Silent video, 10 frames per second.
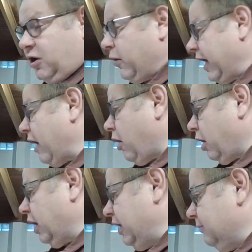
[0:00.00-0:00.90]
going out
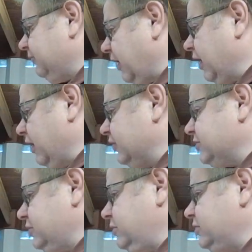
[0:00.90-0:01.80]
on a limb telling
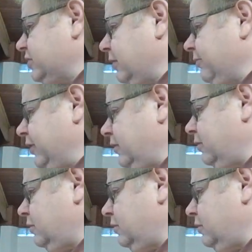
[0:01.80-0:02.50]
us to do something.